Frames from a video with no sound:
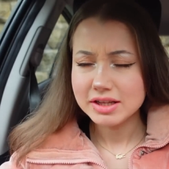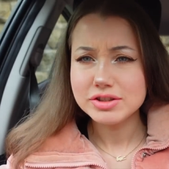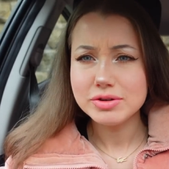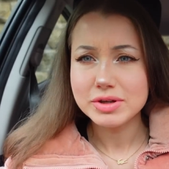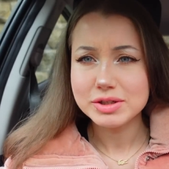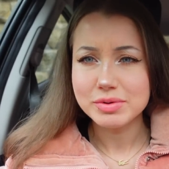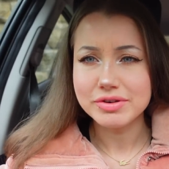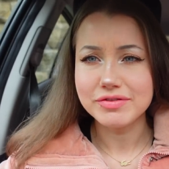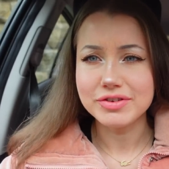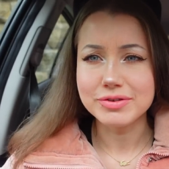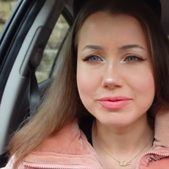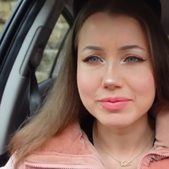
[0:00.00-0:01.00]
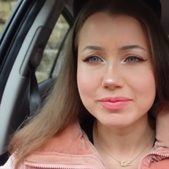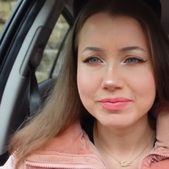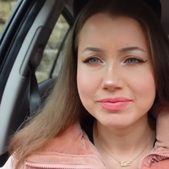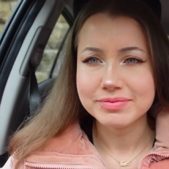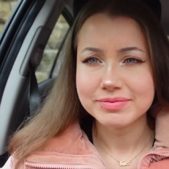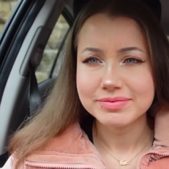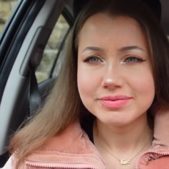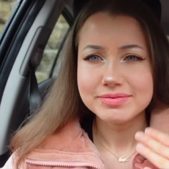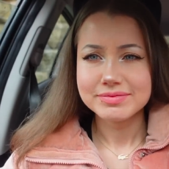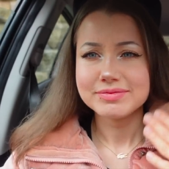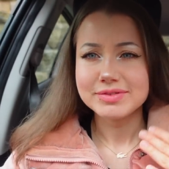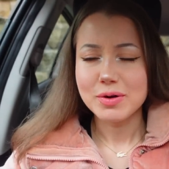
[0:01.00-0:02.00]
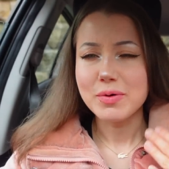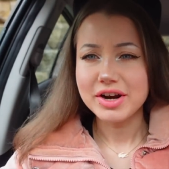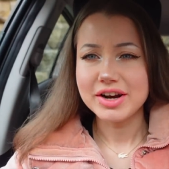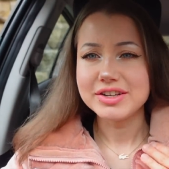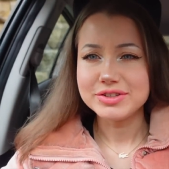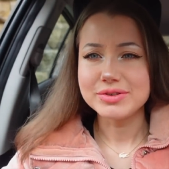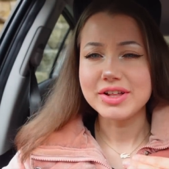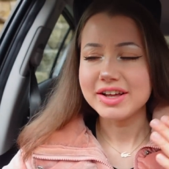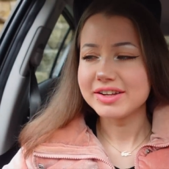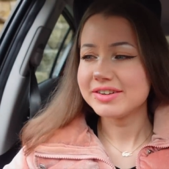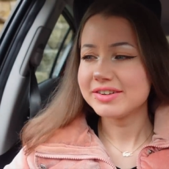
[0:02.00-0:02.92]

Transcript: so much perfume. Why did I do that?